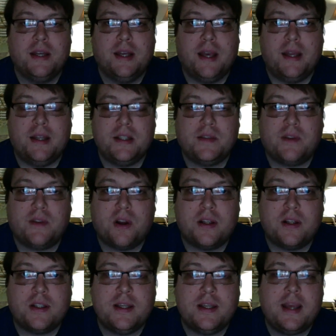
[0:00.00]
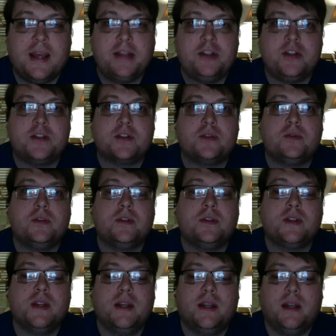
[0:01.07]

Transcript: And as far as the ancient schools,